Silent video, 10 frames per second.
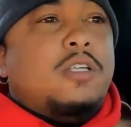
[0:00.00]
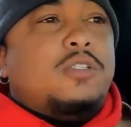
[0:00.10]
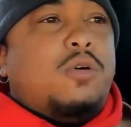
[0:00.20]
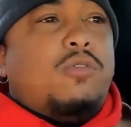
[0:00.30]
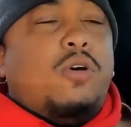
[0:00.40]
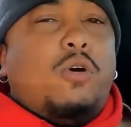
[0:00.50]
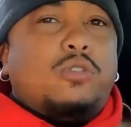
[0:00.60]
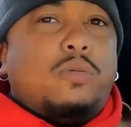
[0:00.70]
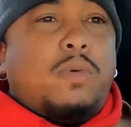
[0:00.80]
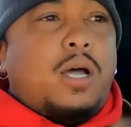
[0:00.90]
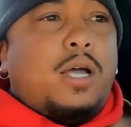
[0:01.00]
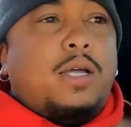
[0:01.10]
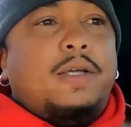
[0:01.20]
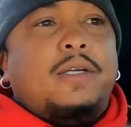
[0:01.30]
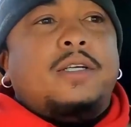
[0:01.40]
So those are
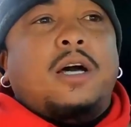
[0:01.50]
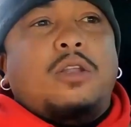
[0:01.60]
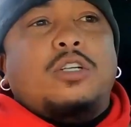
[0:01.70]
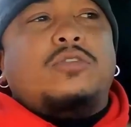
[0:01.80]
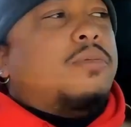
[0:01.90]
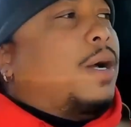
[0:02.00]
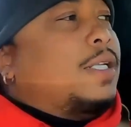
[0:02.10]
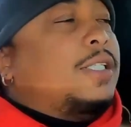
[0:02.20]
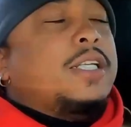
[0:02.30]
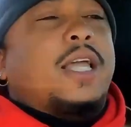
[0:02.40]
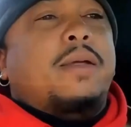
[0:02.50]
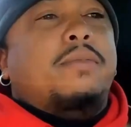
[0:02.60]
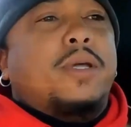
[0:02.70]
my colors for my C8